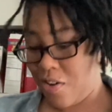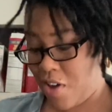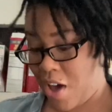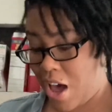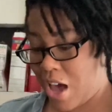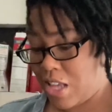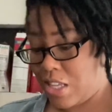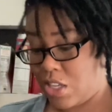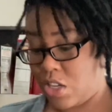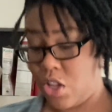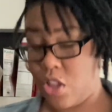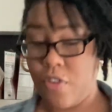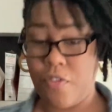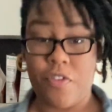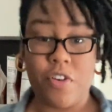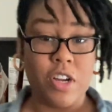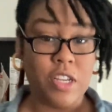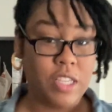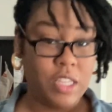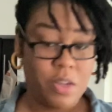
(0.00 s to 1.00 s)
you guys, so the
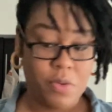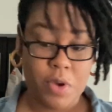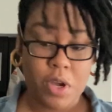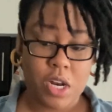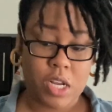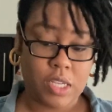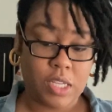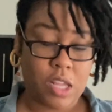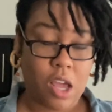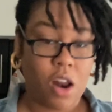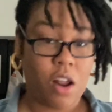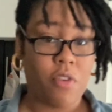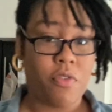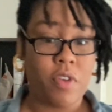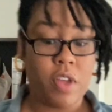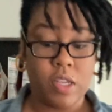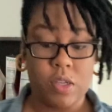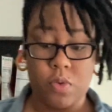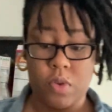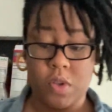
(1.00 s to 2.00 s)
first thing we're going to start off
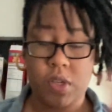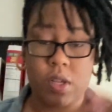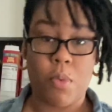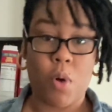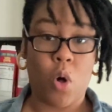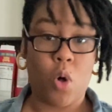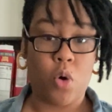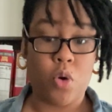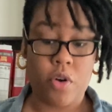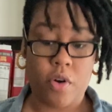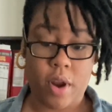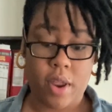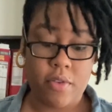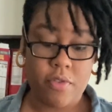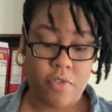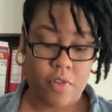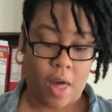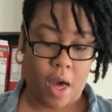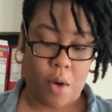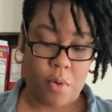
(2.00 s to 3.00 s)
is with some whole grain
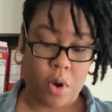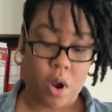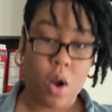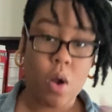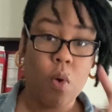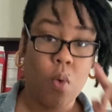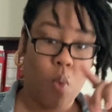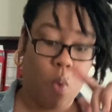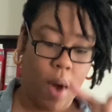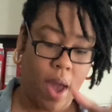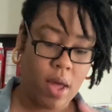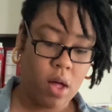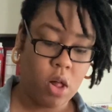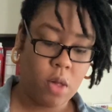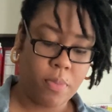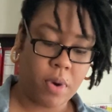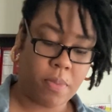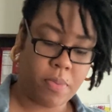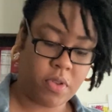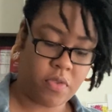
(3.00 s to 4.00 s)
flour, white
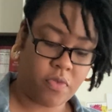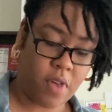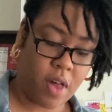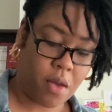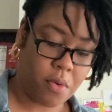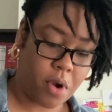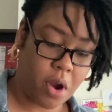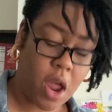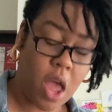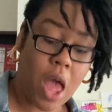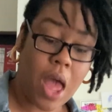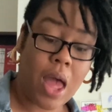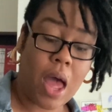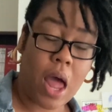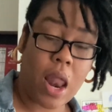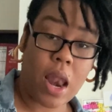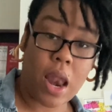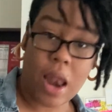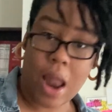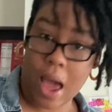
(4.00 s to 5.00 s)
all-purpose flour,
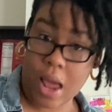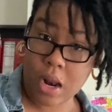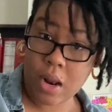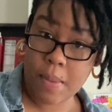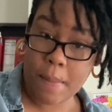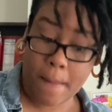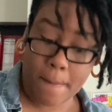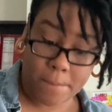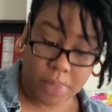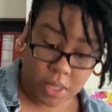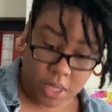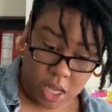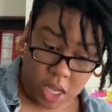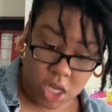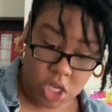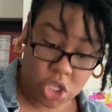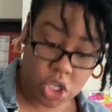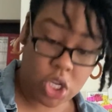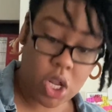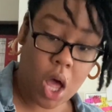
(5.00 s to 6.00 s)
not
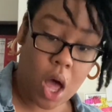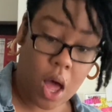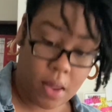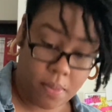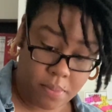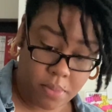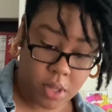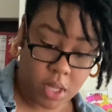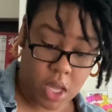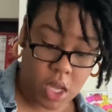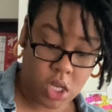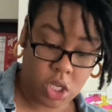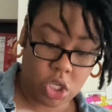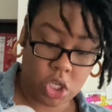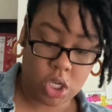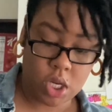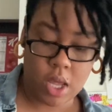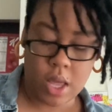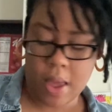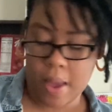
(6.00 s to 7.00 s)
bleached, unbleached.